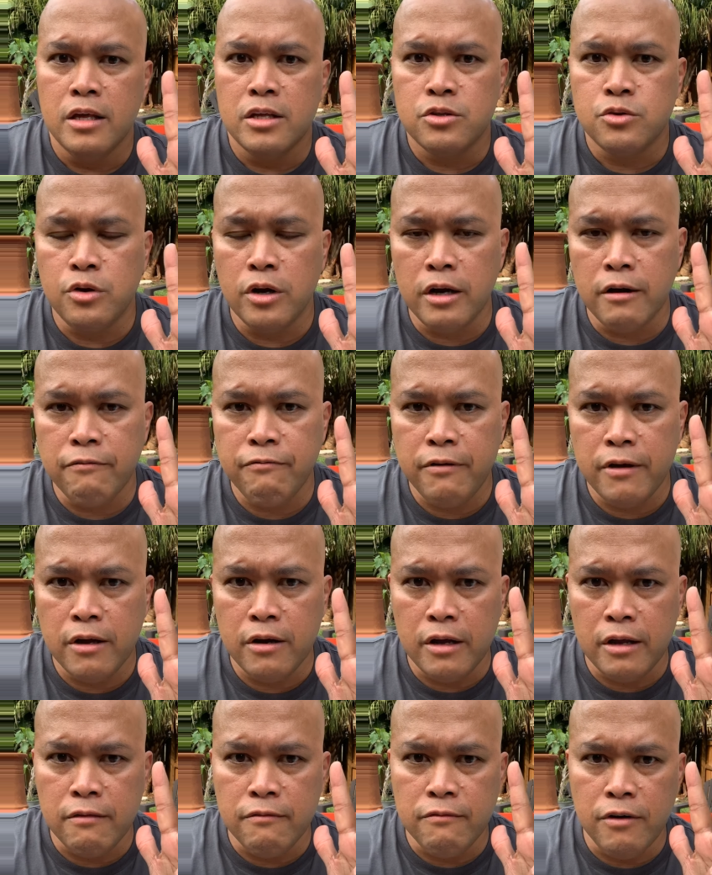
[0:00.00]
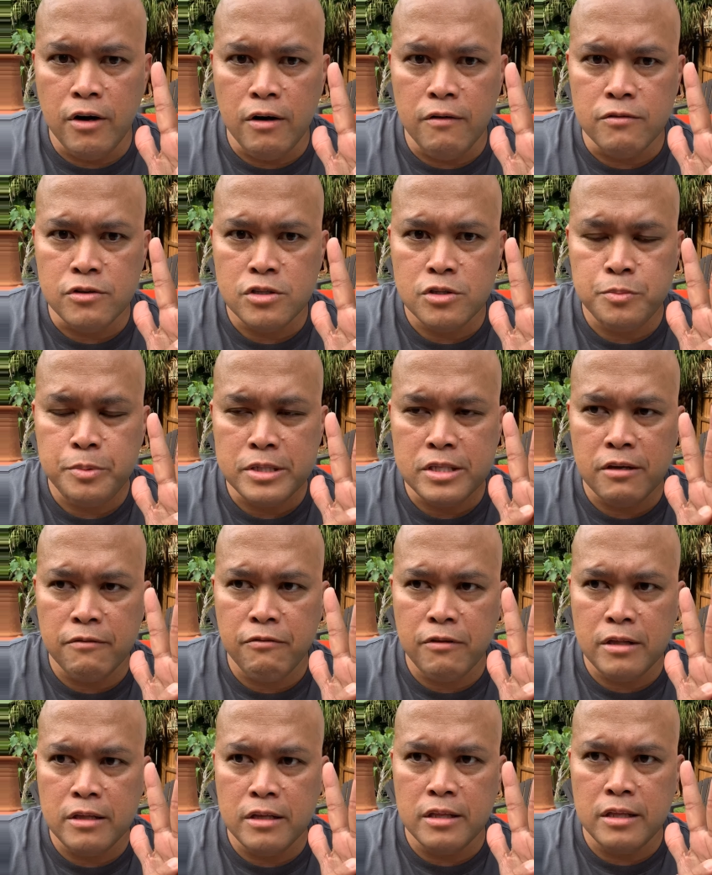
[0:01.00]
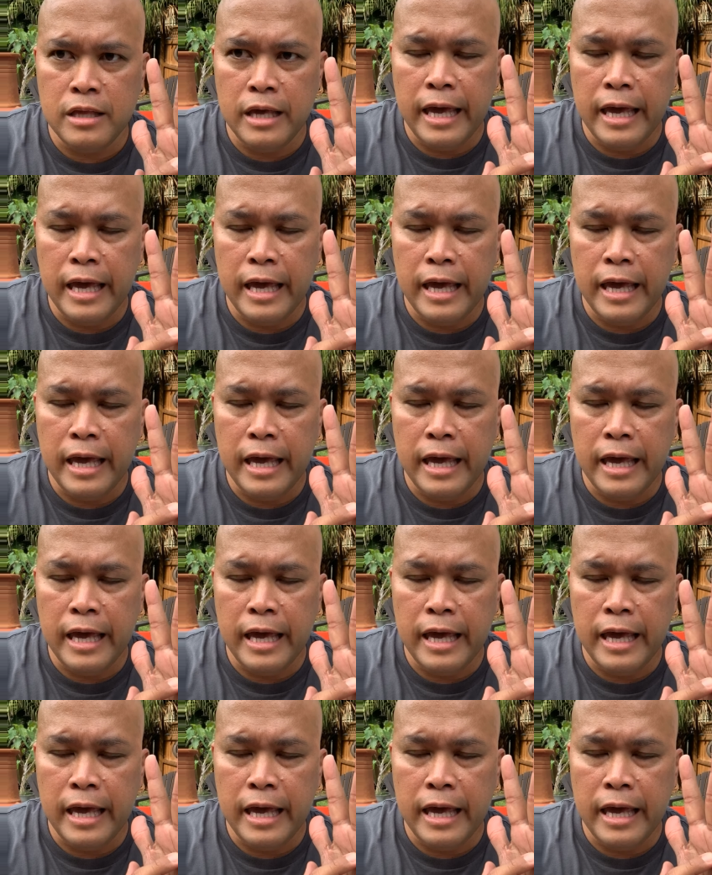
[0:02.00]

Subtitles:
Trigger finger involves specifically the